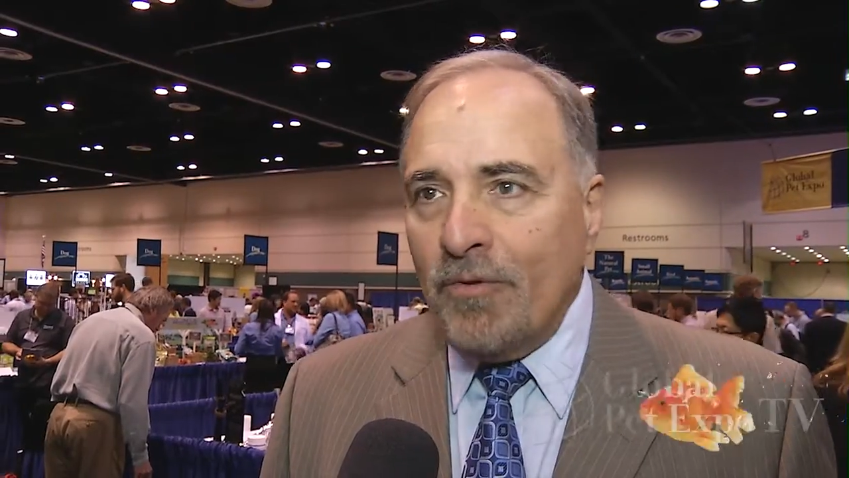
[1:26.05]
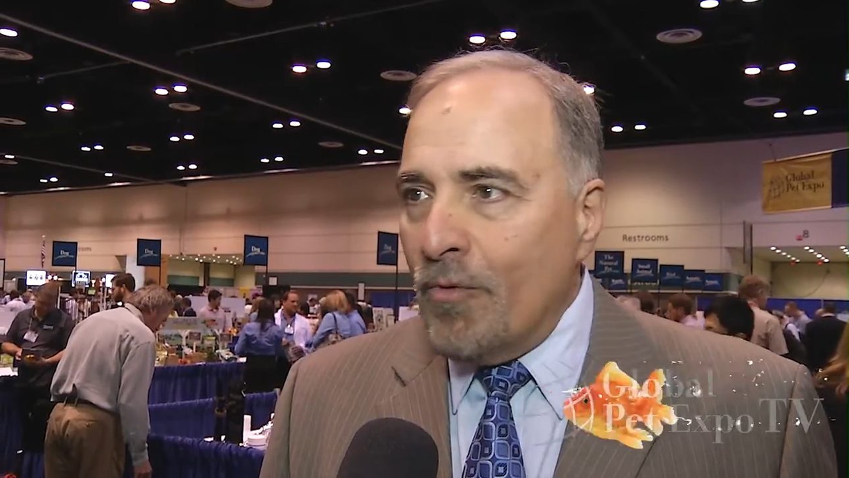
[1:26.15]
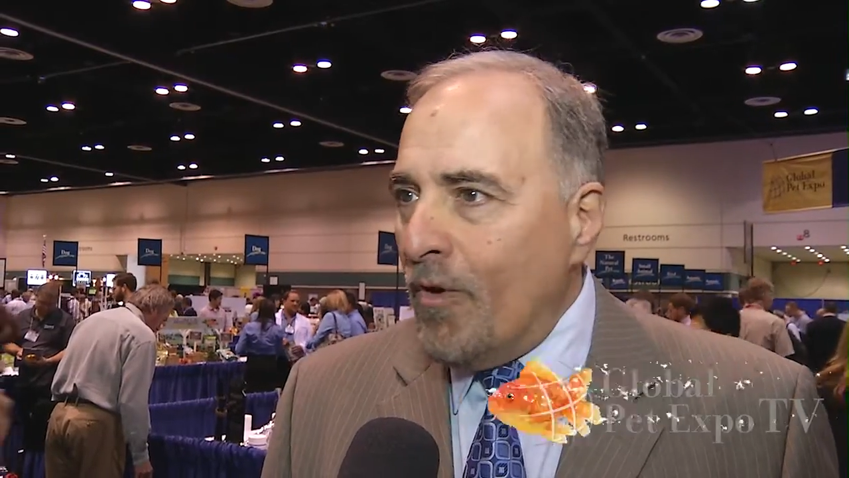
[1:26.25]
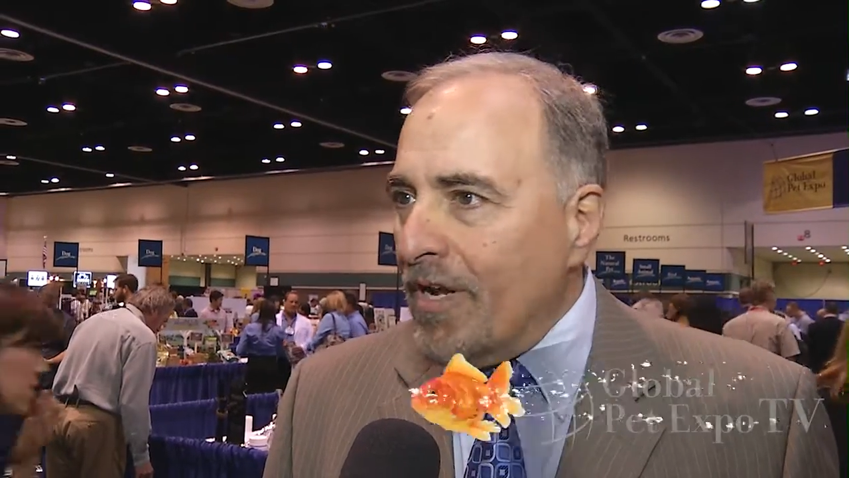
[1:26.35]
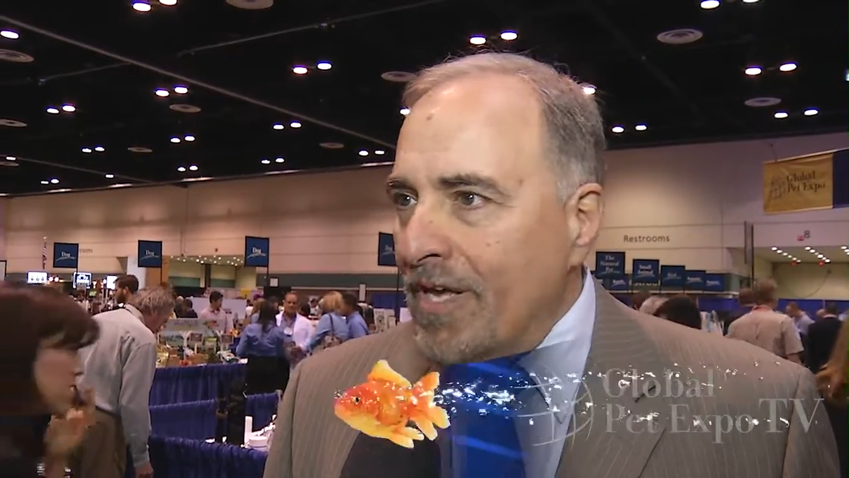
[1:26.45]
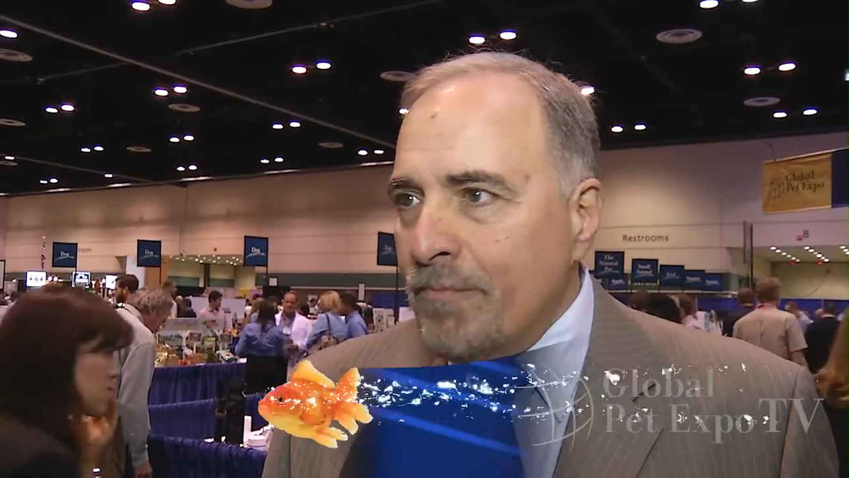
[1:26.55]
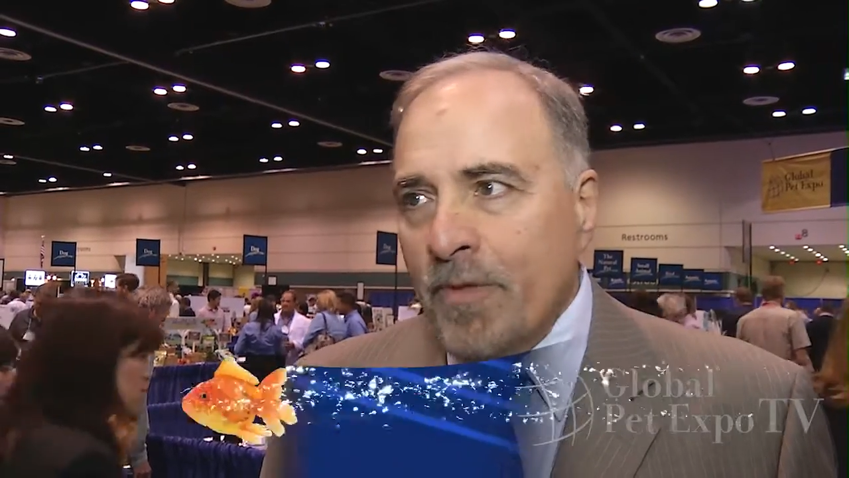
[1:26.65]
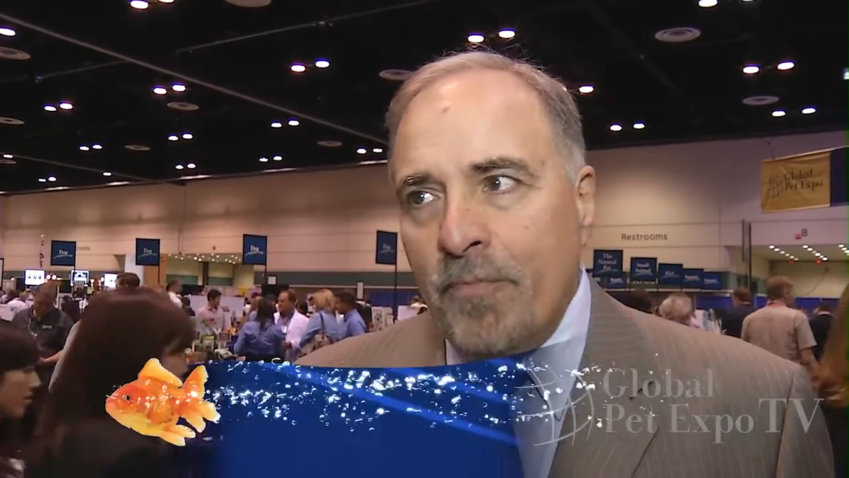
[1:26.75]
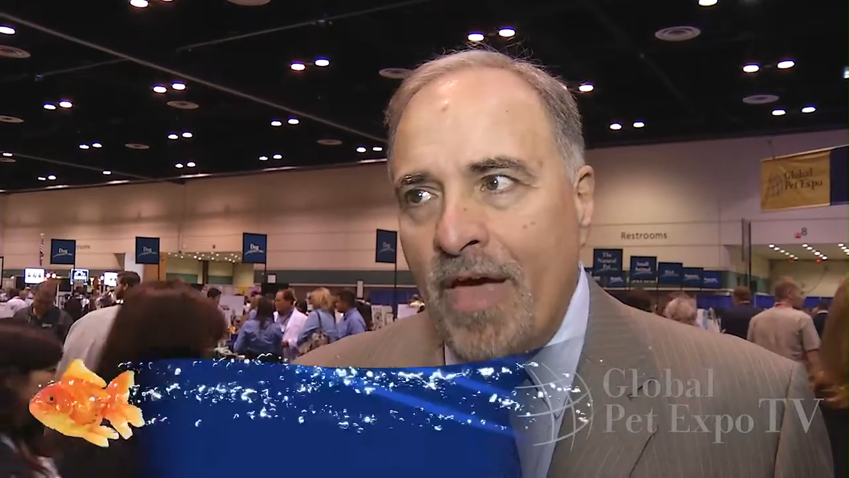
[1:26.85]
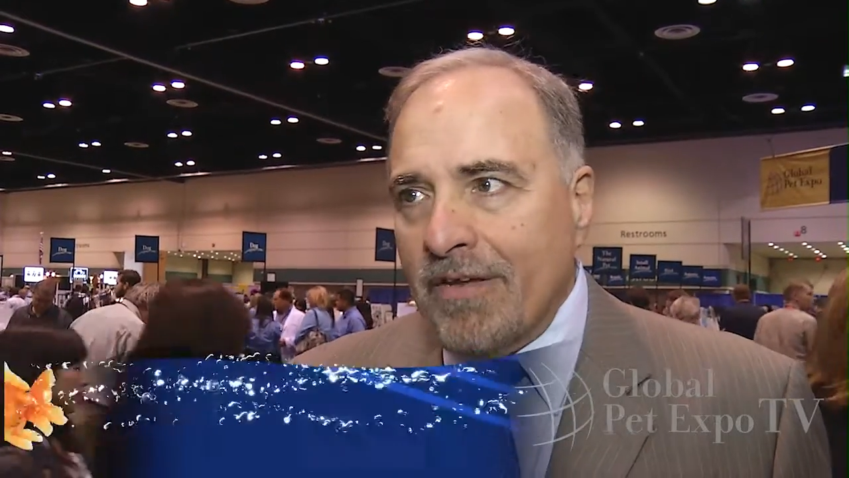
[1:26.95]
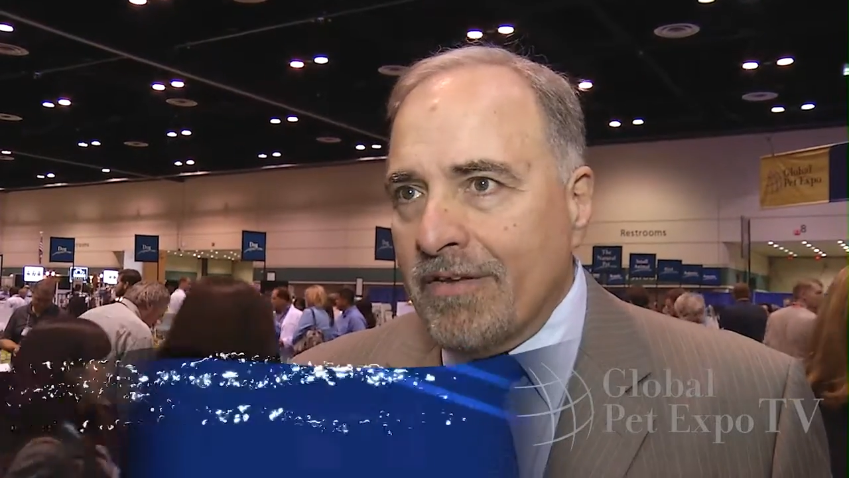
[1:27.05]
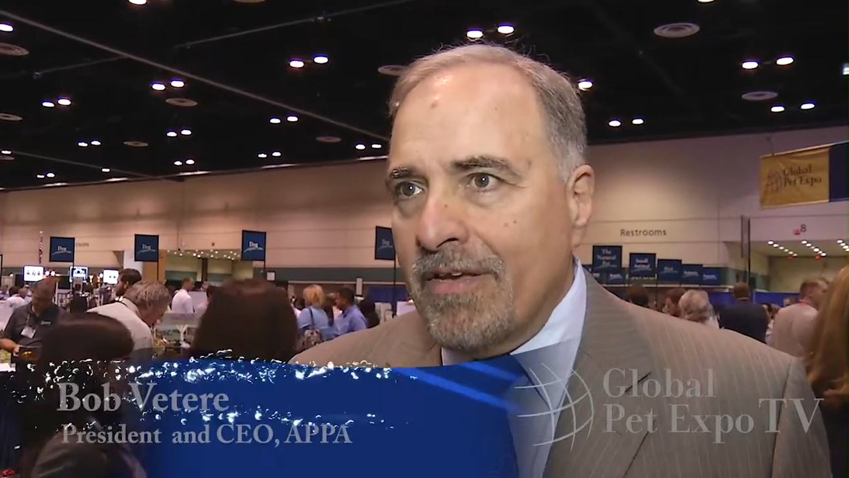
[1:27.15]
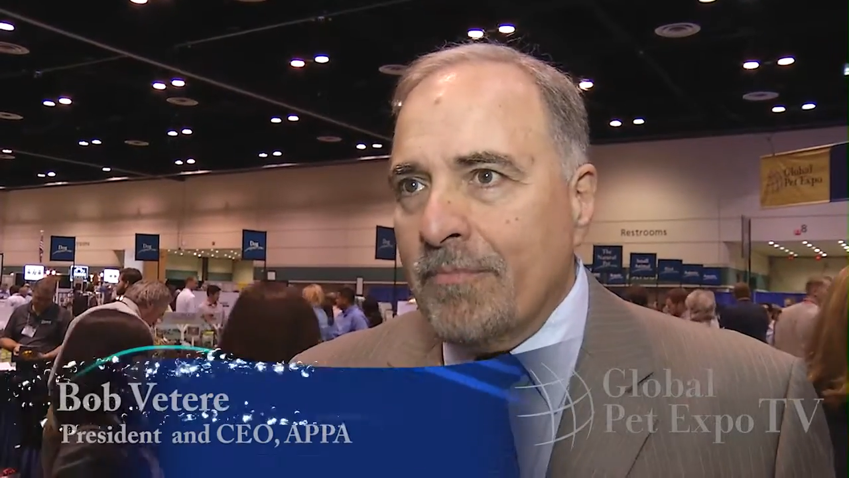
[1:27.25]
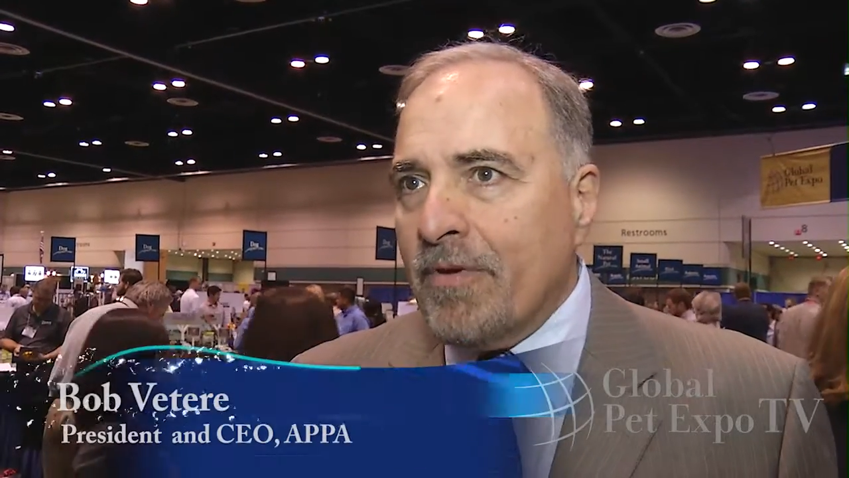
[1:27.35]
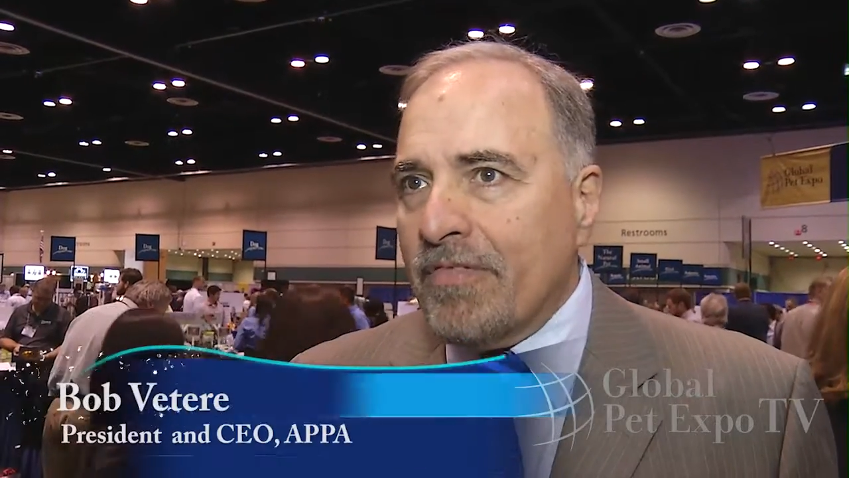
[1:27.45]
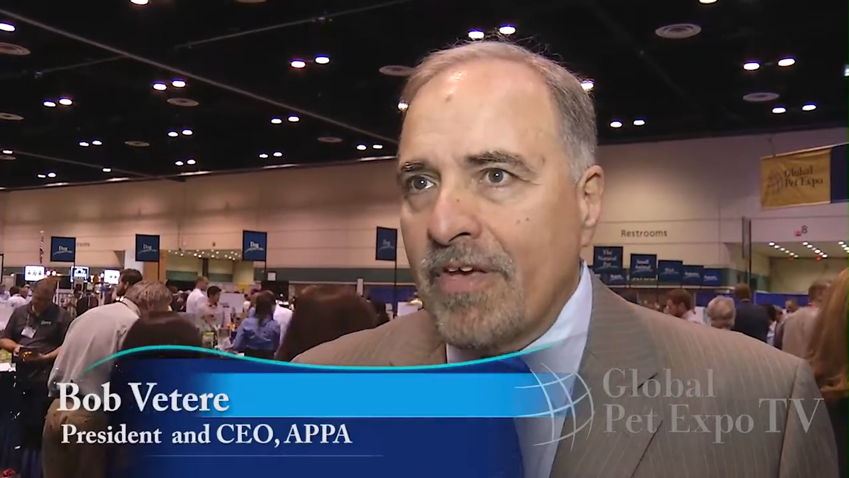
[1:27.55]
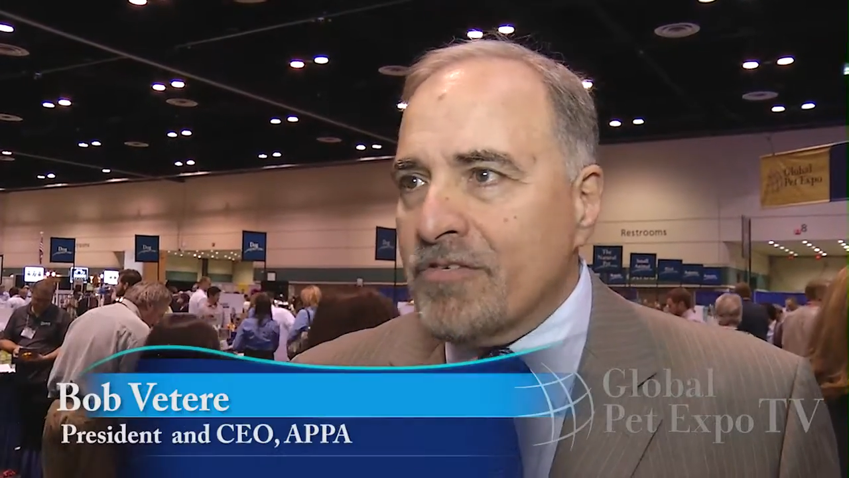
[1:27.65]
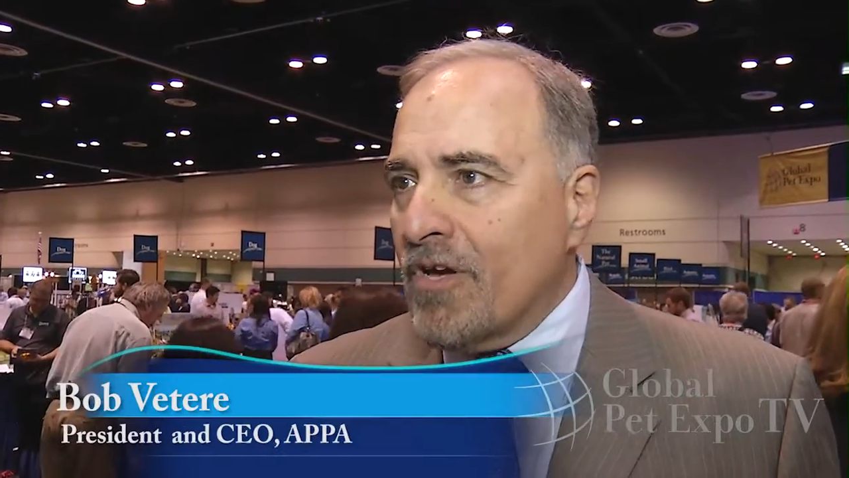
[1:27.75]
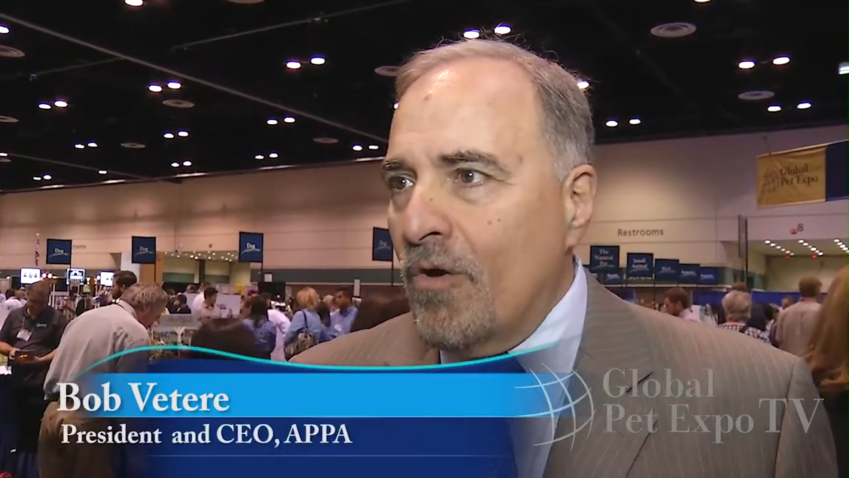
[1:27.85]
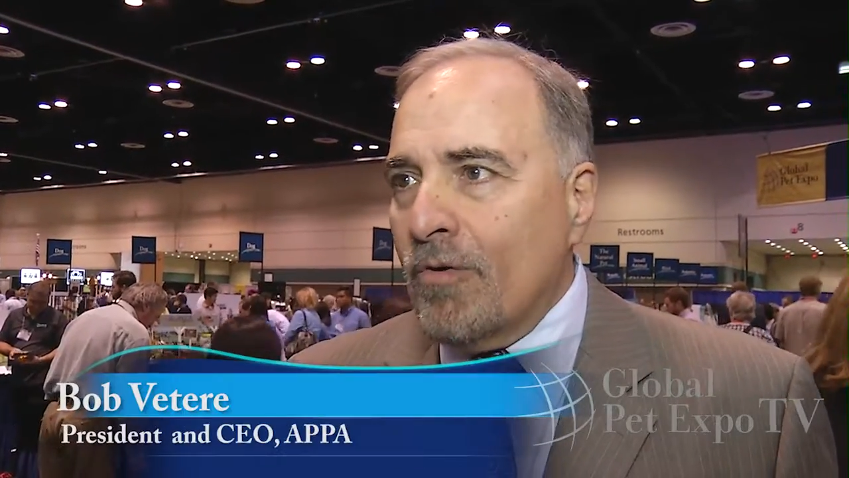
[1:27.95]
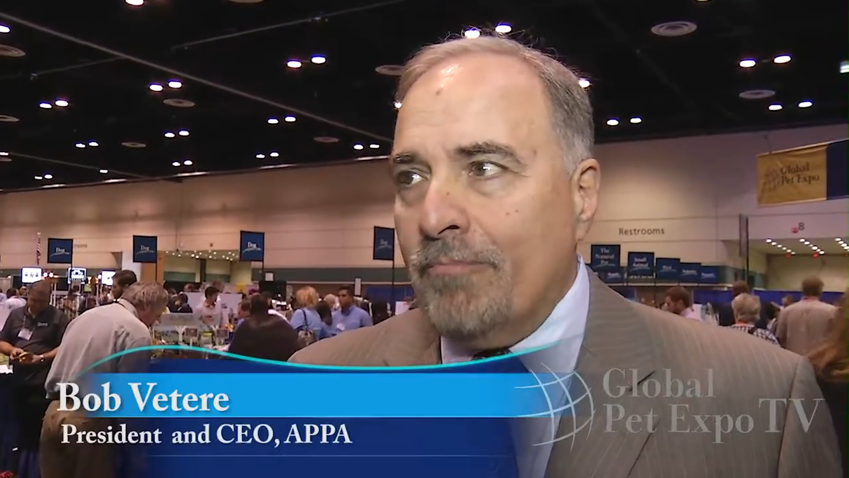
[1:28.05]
We want to keep the pet and keep things going.